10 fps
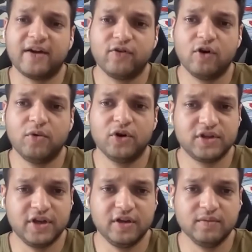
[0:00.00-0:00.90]
platform
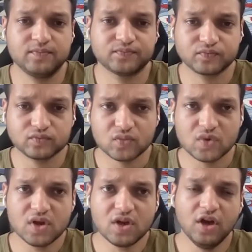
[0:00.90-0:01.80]
on Ethereum,
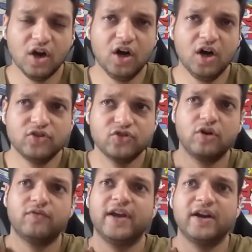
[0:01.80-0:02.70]

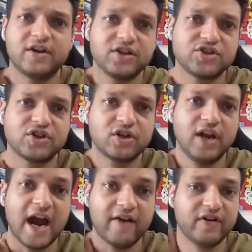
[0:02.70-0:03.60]
sort of like a
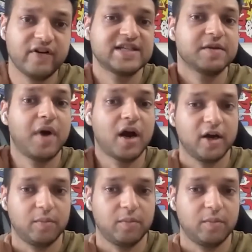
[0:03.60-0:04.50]
digital advertising
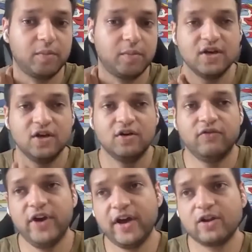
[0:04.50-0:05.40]
marketplace,
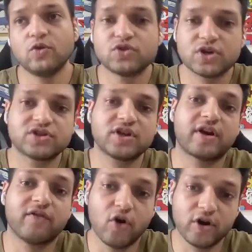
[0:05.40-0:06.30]
where users
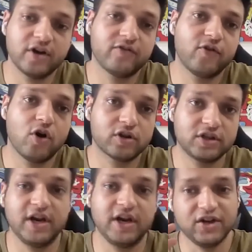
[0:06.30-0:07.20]
are rewarded for
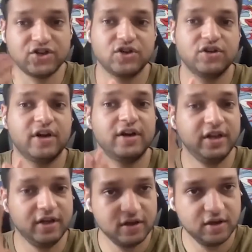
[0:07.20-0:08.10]
the attention that
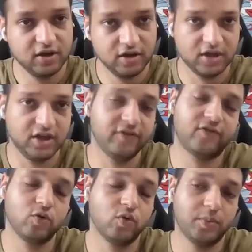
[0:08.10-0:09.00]
they
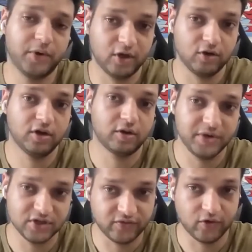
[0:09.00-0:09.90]
give to a particular
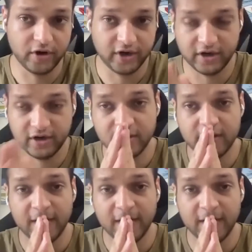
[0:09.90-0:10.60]
piece of content.